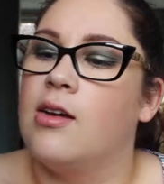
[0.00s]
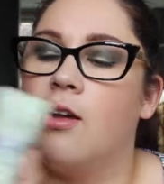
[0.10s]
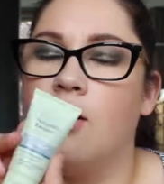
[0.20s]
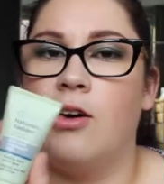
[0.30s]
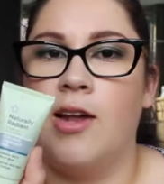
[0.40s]

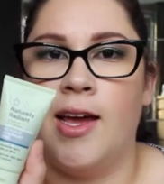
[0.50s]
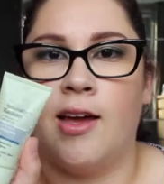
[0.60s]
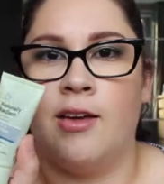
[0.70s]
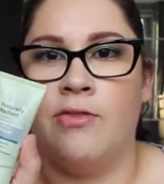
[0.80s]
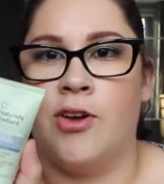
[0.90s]

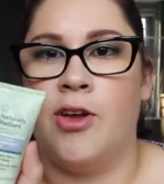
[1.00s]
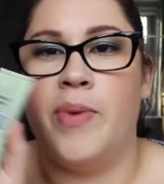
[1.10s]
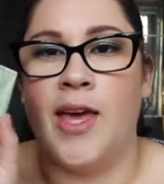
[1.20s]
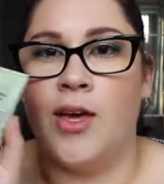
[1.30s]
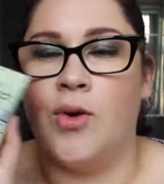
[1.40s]
Glycolic
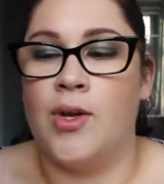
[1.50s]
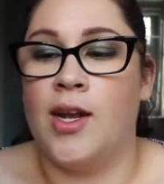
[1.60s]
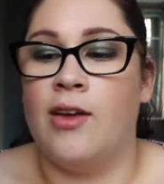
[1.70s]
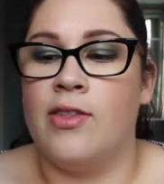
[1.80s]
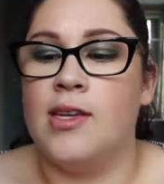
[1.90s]
Overnight Peel
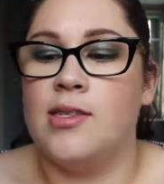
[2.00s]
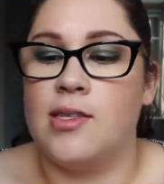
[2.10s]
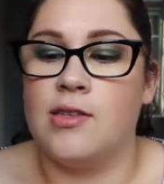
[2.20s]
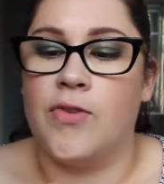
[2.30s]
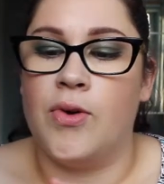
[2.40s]
now this
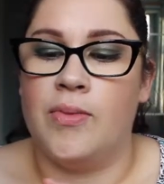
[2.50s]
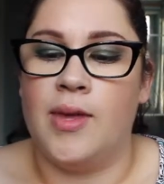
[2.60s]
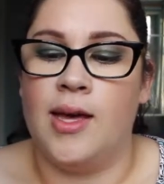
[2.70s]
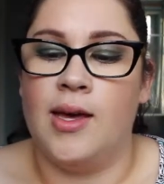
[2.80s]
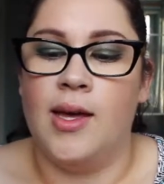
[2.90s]
is from
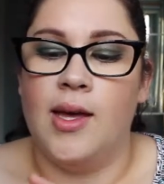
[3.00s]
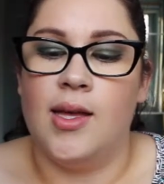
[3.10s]
the